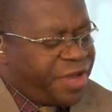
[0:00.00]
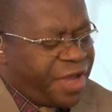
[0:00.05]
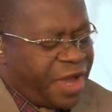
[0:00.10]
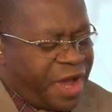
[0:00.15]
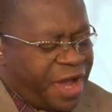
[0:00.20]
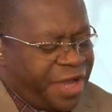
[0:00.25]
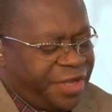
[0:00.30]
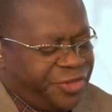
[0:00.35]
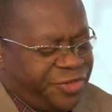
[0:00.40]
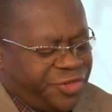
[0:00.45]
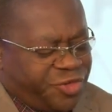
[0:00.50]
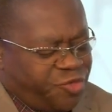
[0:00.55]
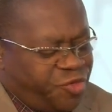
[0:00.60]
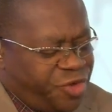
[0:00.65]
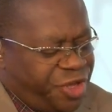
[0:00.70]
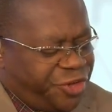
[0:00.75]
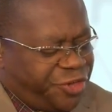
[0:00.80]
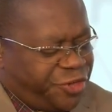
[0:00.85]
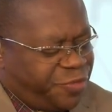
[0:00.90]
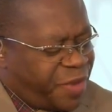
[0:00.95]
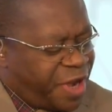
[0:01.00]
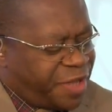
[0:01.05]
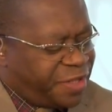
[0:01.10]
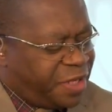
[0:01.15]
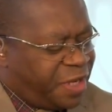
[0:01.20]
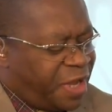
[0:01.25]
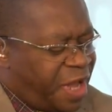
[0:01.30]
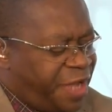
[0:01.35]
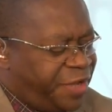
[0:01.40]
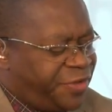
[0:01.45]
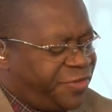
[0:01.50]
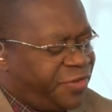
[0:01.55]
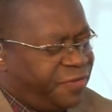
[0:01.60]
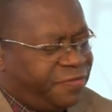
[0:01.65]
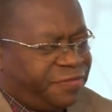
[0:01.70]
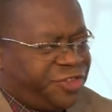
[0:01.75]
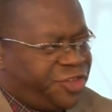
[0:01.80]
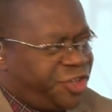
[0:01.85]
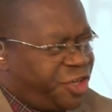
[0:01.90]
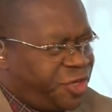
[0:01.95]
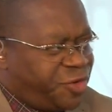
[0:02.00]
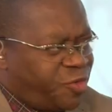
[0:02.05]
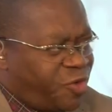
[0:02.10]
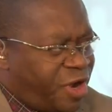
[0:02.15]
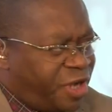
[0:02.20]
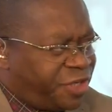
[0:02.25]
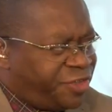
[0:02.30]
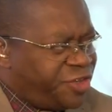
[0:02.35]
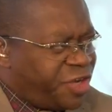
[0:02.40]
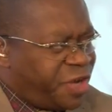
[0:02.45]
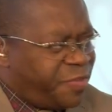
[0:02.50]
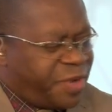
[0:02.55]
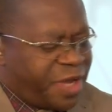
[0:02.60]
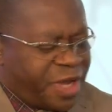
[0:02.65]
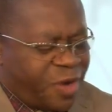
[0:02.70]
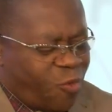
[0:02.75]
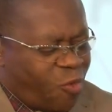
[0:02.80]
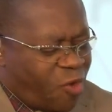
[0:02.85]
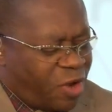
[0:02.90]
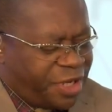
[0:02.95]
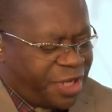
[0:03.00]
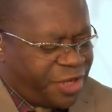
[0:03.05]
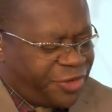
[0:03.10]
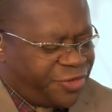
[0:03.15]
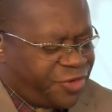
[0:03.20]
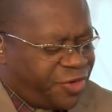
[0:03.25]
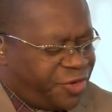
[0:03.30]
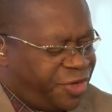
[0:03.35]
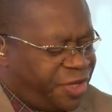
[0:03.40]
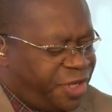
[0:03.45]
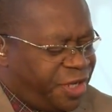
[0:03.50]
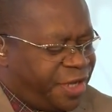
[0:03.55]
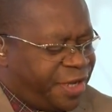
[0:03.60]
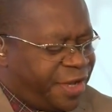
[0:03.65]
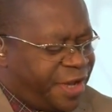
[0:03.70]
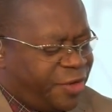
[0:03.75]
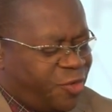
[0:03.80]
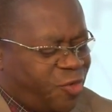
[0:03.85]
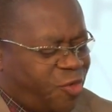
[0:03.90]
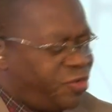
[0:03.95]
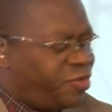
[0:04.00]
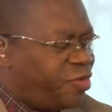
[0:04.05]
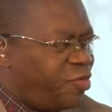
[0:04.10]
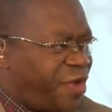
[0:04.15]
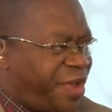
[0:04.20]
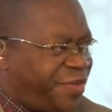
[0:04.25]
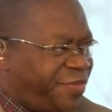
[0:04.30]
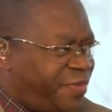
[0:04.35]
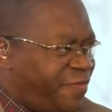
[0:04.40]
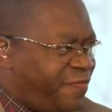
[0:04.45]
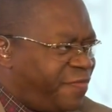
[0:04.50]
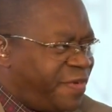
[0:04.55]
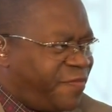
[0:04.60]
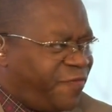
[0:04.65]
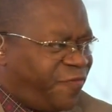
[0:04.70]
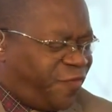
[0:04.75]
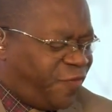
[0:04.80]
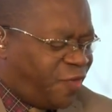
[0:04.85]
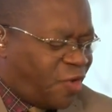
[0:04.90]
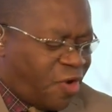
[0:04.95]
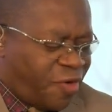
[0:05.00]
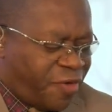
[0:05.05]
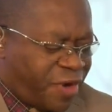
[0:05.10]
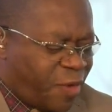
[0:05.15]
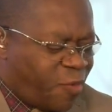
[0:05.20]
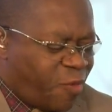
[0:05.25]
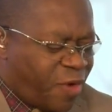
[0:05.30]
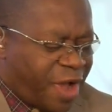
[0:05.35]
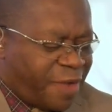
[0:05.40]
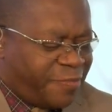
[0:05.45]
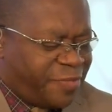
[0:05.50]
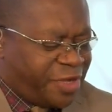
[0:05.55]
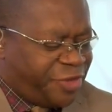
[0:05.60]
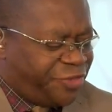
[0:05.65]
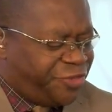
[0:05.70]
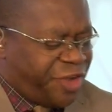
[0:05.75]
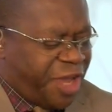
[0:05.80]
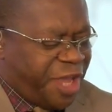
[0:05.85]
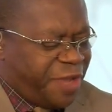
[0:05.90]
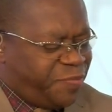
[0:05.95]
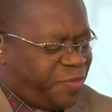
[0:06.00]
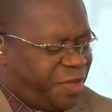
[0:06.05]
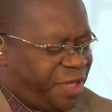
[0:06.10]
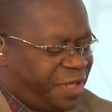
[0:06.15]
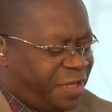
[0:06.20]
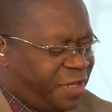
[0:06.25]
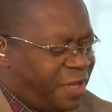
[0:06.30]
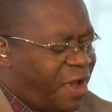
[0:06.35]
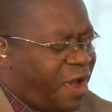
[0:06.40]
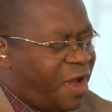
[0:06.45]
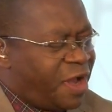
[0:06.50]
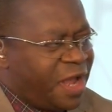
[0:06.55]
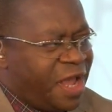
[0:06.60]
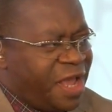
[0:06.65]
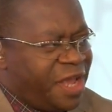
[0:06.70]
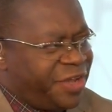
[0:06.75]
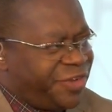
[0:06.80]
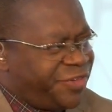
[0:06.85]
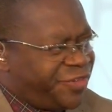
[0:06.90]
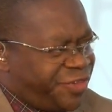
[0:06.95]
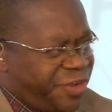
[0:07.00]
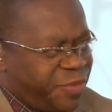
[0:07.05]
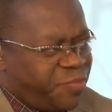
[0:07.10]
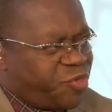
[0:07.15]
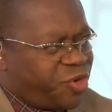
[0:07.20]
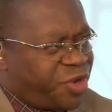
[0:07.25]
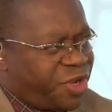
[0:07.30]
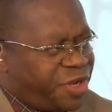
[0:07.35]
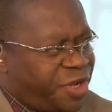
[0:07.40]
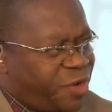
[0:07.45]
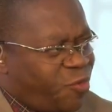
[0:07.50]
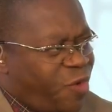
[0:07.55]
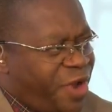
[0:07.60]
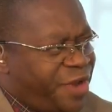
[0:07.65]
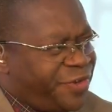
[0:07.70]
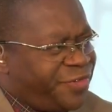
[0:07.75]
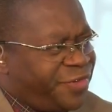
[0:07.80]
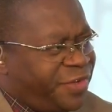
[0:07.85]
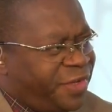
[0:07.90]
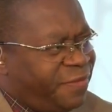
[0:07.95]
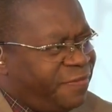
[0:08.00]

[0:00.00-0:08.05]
heights reached by the likes of Chinua Achebe, Wole Soyinka, and all the rest of them, Flora Nwapa, J.P. Clark, Cyprian Akwensi?